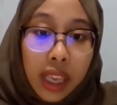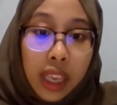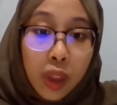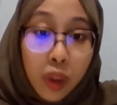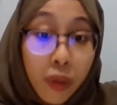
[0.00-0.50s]

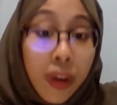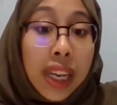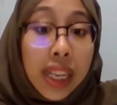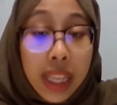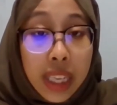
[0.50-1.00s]
into
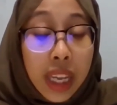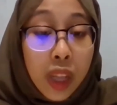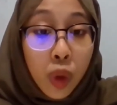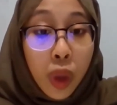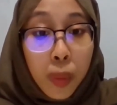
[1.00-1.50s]
final design
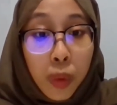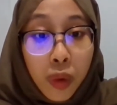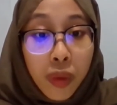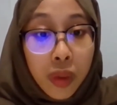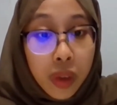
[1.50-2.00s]
to
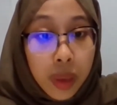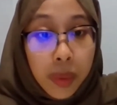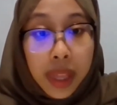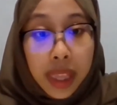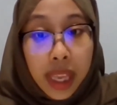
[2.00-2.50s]
improve
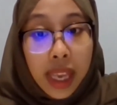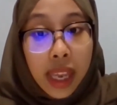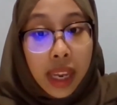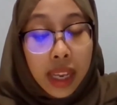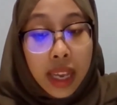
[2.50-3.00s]
usability
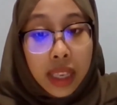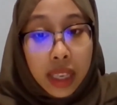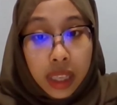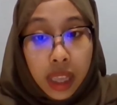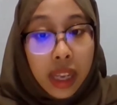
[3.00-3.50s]
in the
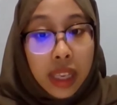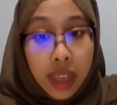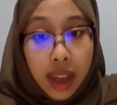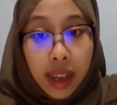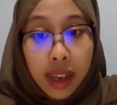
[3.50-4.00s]
existing
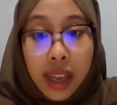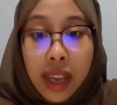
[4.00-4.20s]
design.